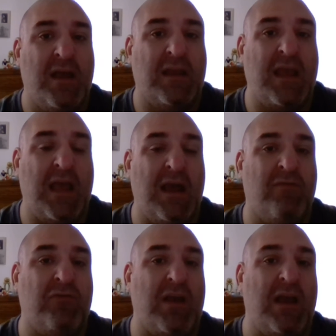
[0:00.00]

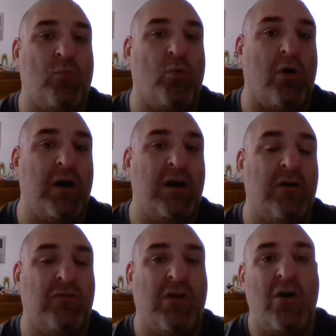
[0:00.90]
Cavs and
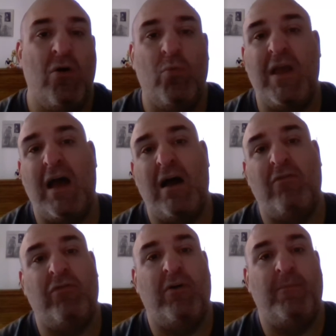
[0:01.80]
Warriors. We
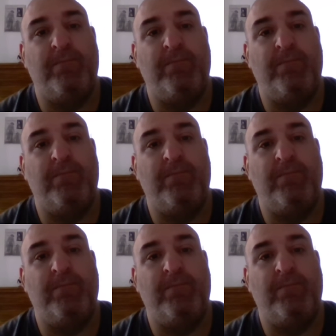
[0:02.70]
have